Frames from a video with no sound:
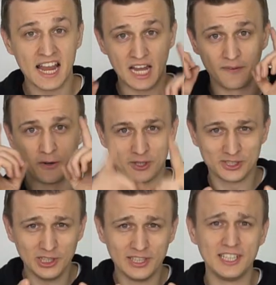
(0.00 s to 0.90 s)
And if you're
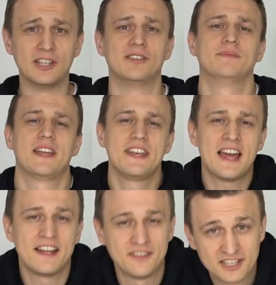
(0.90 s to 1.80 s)
still here and
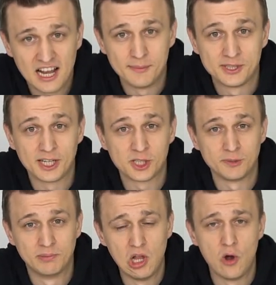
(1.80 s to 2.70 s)
not in the comments
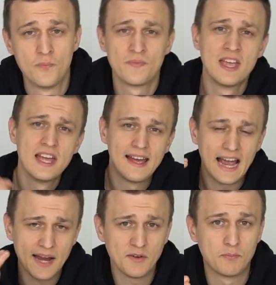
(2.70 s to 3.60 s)
section below,
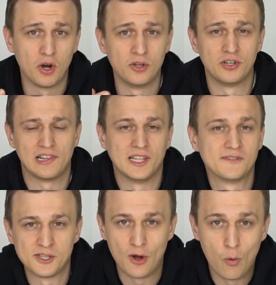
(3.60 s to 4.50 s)
I have a brother that
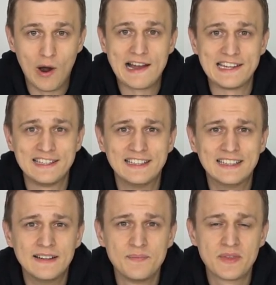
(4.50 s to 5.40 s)
lives in Hawaii,
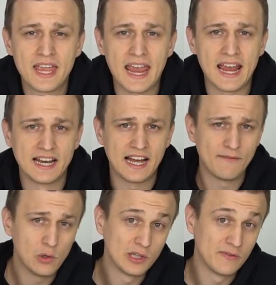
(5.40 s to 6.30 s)
and
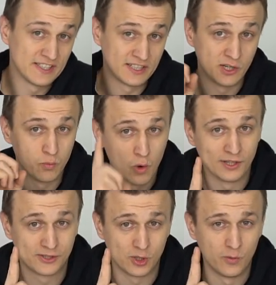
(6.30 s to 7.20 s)
I've only visited
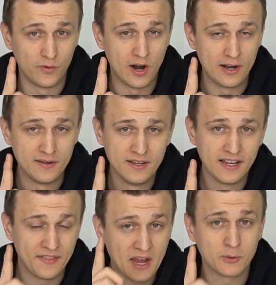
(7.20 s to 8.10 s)
once so far,
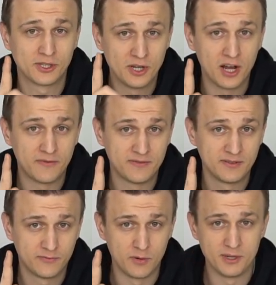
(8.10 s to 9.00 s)
and that was enough
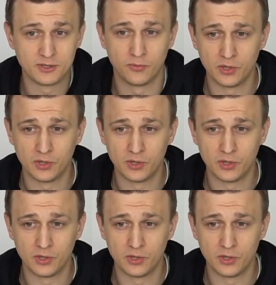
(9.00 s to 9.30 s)
for me to